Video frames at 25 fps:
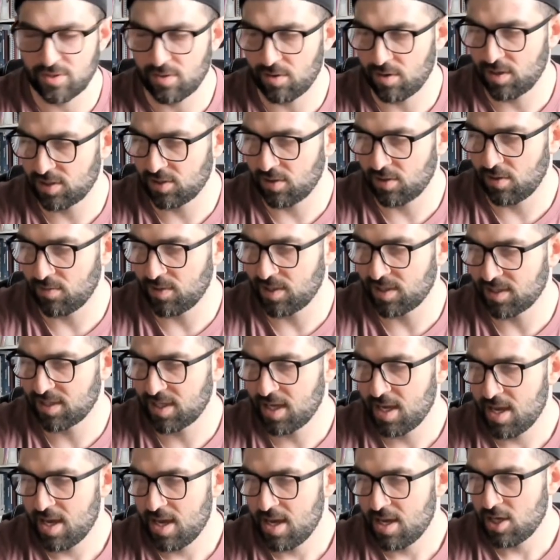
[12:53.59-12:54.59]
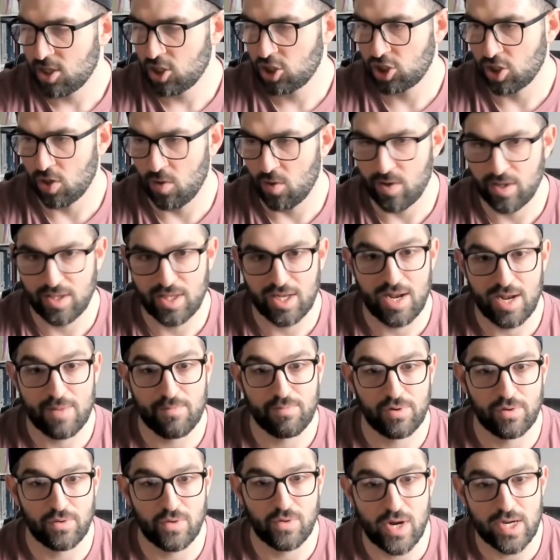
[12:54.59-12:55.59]
or it's always showing that I'm
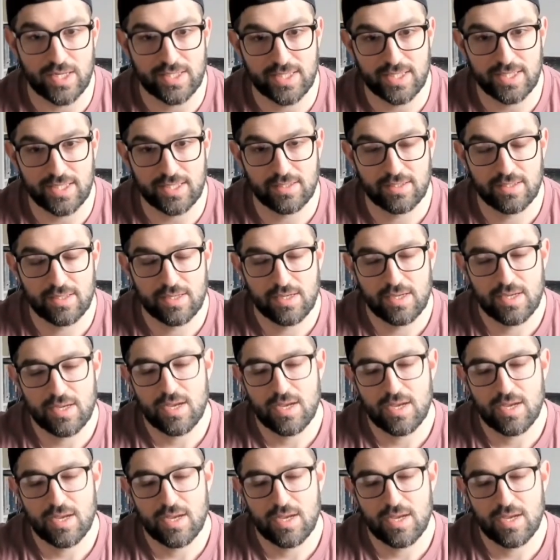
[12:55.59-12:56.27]
progressing.